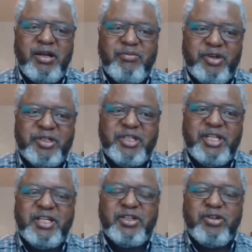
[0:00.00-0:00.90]
person
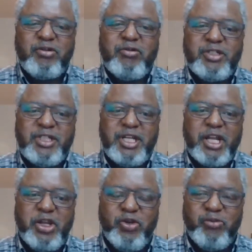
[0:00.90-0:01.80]
is not considered
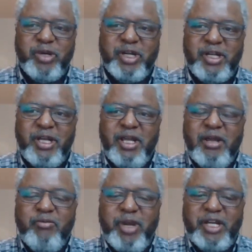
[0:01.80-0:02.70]
human,
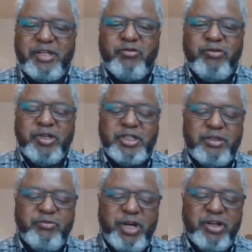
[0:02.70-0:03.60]
but
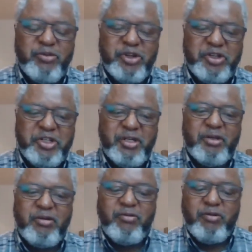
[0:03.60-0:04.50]
with manumission
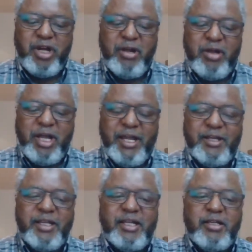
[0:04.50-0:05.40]

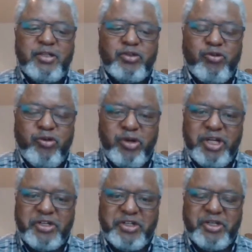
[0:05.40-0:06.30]
and
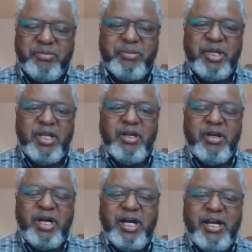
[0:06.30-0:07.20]
scholarship,
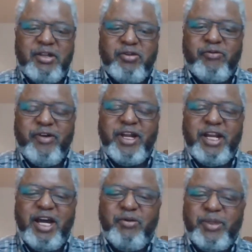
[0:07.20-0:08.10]
you find
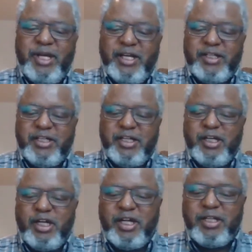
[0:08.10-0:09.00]
out
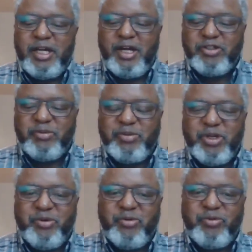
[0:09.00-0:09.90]
that Hausa
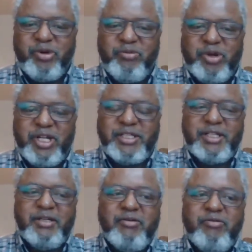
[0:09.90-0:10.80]
people from
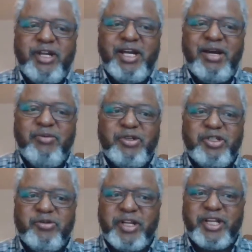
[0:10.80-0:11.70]
Brazil were able
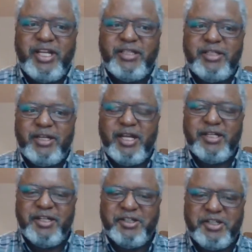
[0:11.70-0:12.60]
to regain their
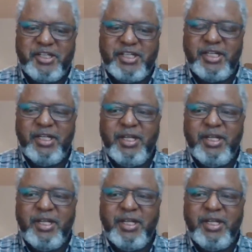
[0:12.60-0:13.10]
identity.